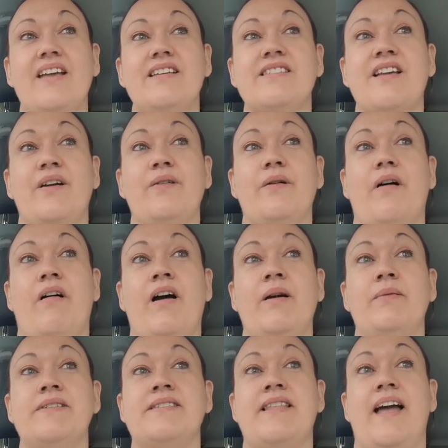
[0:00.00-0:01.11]
So I
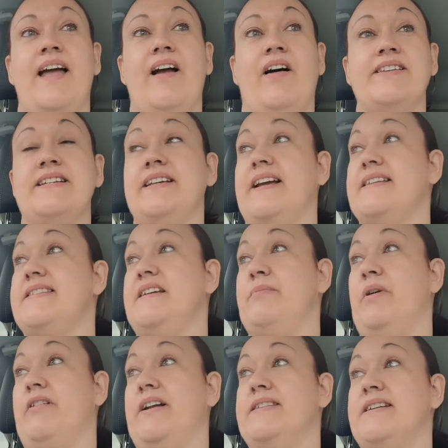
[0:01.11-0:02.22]
was there. I didn't get to see
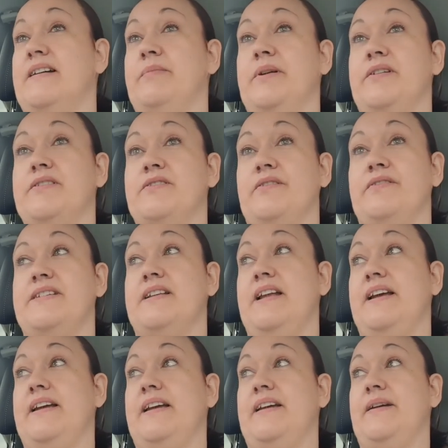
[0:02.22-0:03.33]
my granddad because
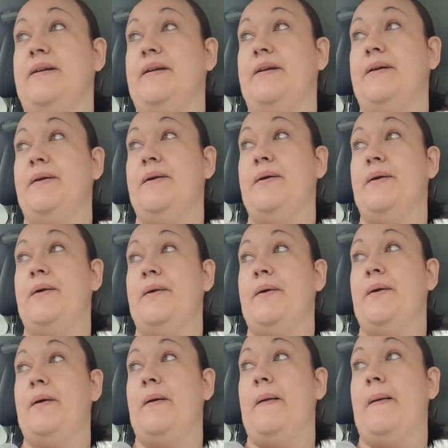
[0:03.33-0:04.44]
obviously
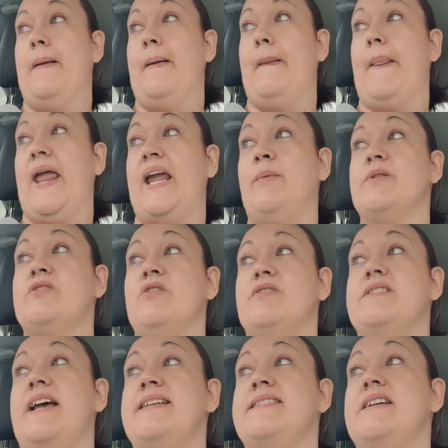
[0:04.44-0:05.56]
he was
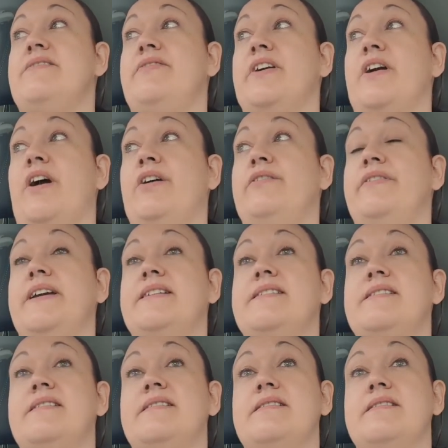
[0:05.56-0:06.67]
not tested for
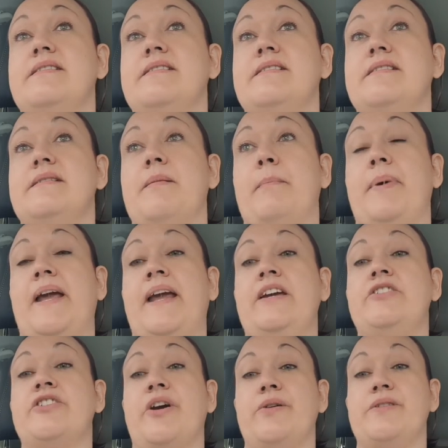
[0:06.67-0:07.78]
COVID, but he
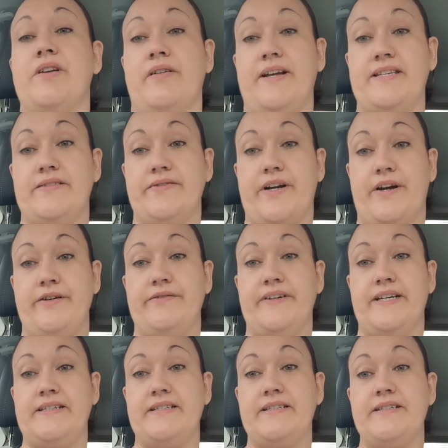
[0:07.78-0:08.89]
showed signs of
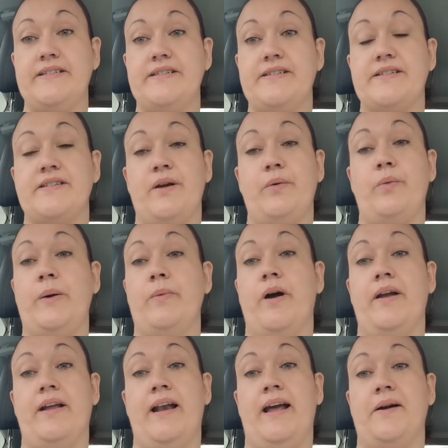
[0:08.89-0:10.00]
COVID. So we
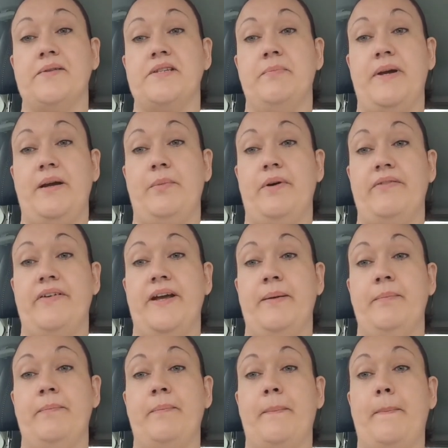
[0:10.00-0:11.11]
weren't allowed to be with
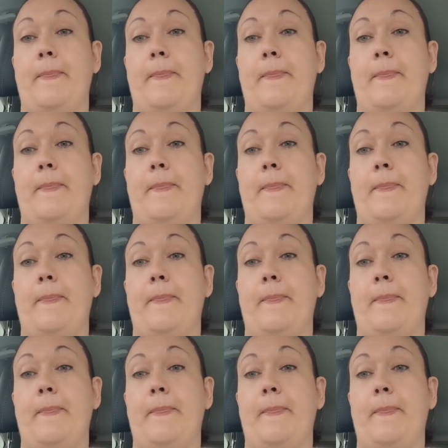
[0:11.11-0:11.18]
him